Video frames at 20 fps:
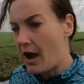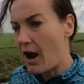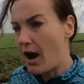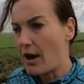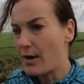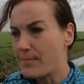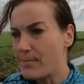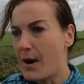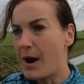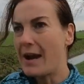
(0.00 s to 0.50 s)

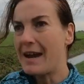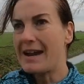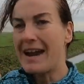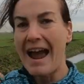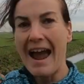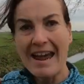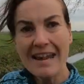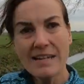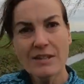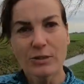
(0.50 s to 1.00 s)
Are my
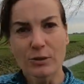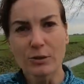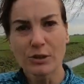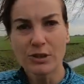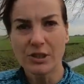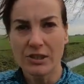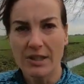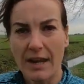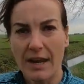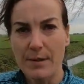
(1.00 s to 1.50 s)

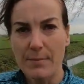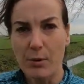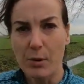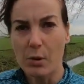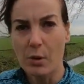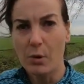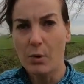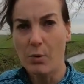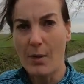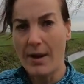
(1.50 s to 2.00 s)
ankles
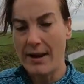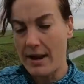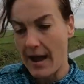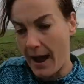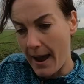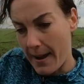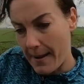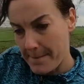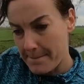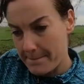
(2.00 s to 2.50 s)
stable when
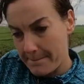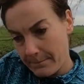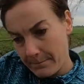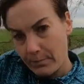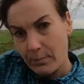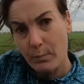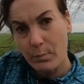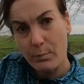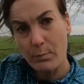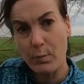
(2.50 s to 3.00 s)
I
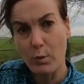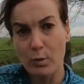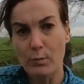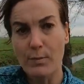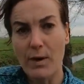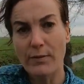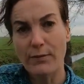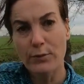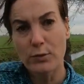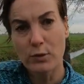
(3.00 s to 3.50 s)

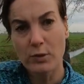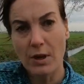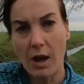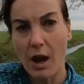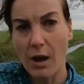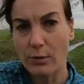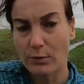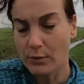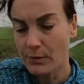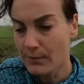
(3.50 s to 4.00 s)
put my foot
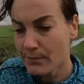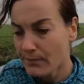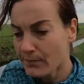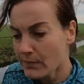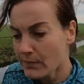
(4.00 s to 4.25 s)
down?